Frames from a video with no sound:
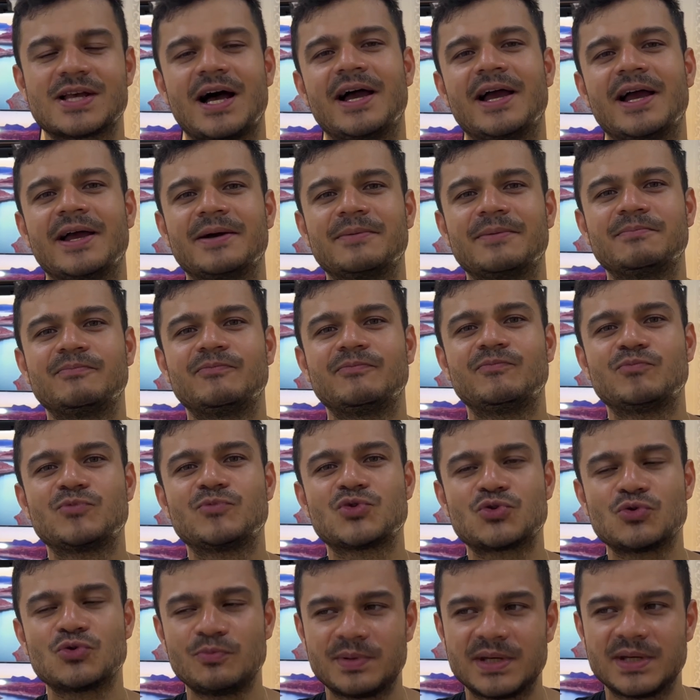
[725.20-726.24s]
I am
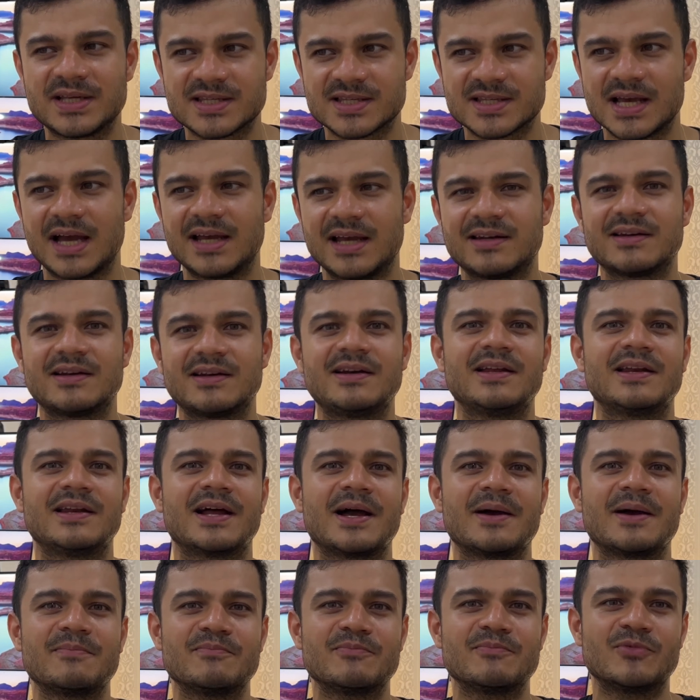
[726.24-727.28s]
super excited and
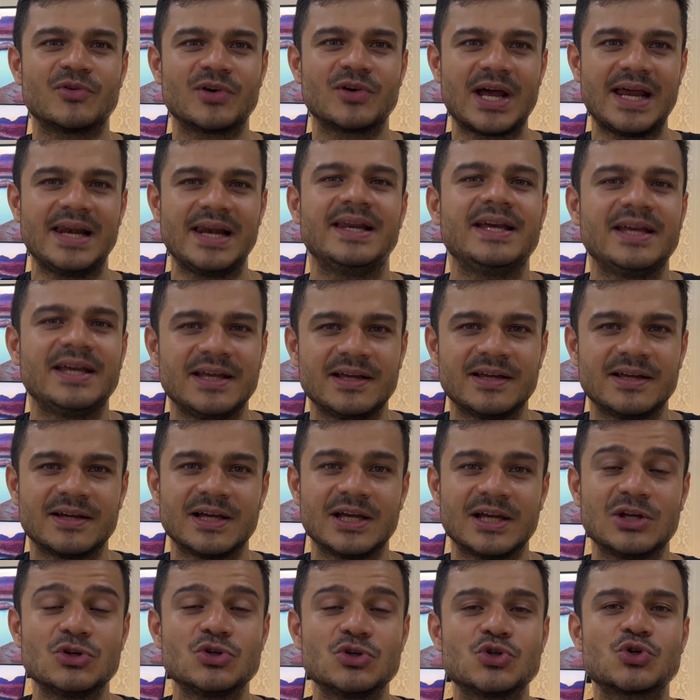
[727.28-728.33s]
I'm really
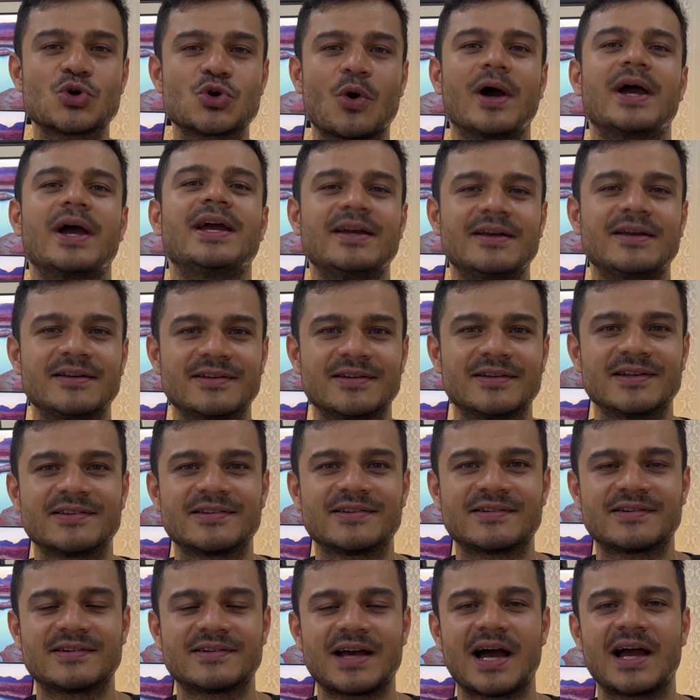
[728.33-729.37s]
enjoying
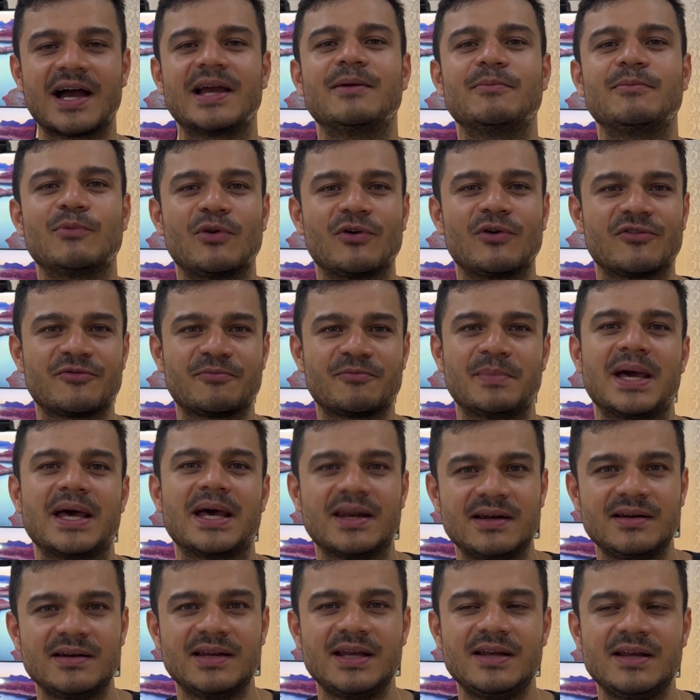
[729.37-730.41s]
this time of
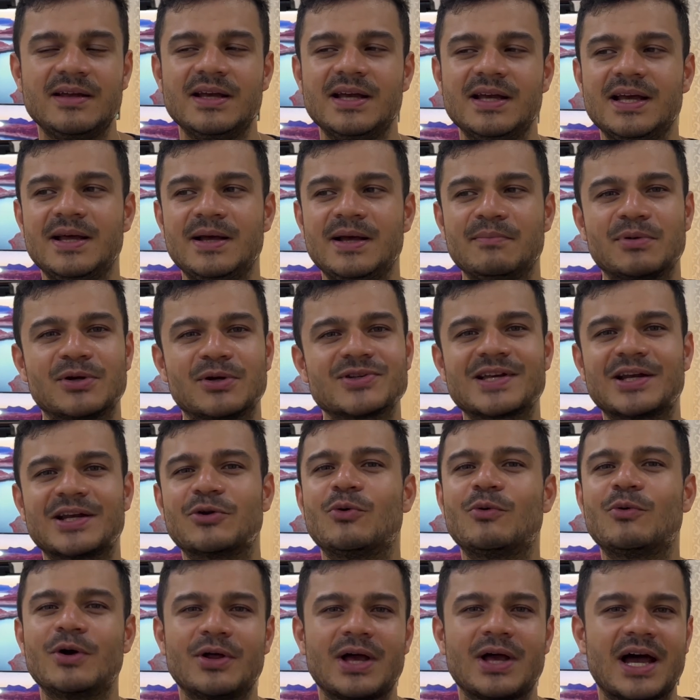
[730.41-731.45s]
parenting because I
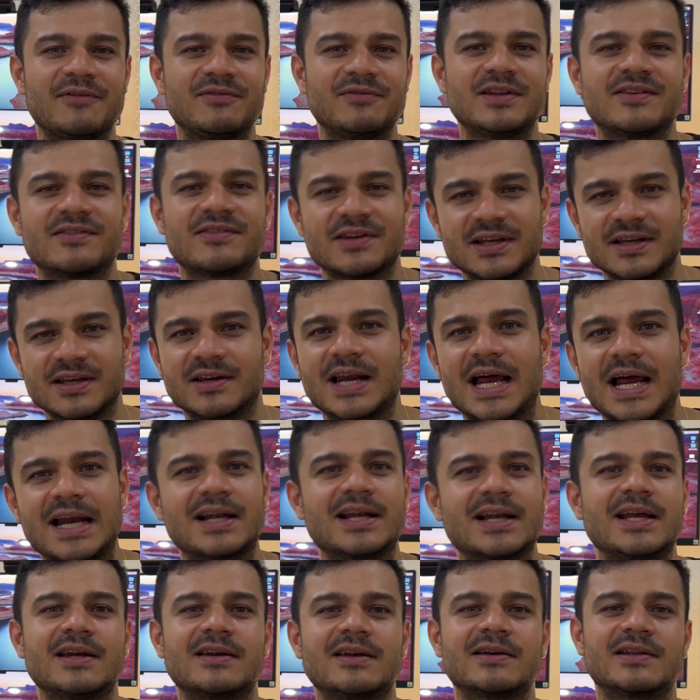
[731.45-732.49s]
don't want to have this regret
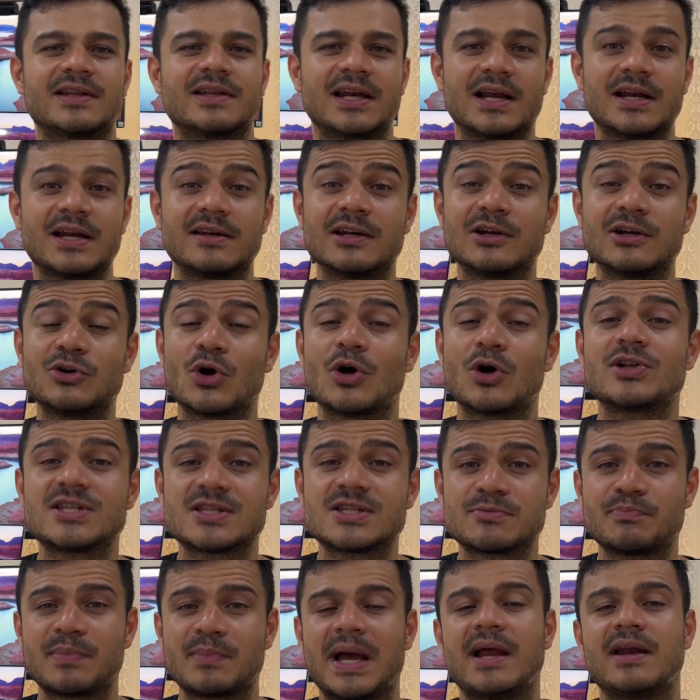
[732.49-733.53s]
later that I did not
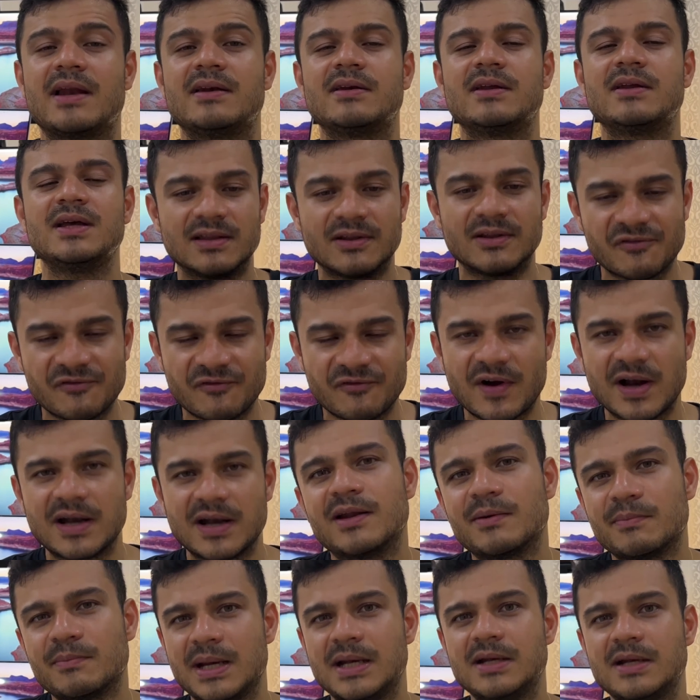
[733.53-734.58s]
spend the
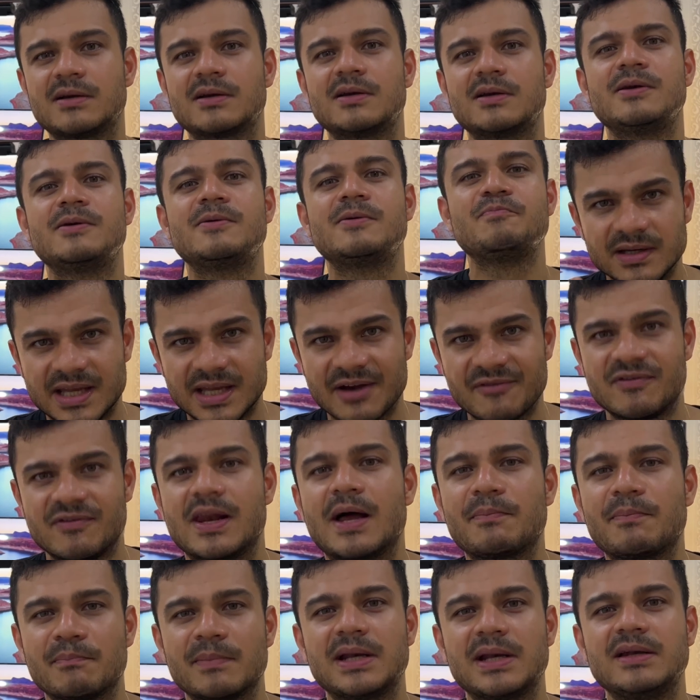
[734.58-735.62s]
fundamental
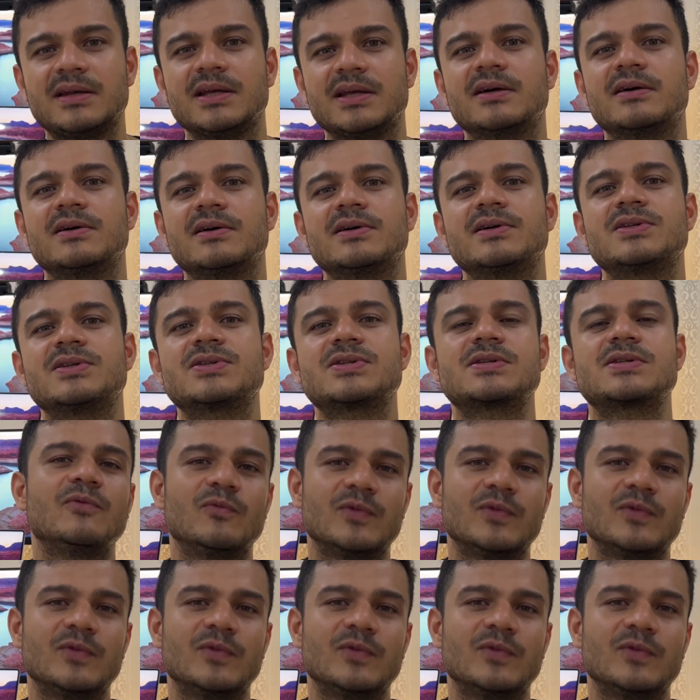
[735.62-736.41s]
development years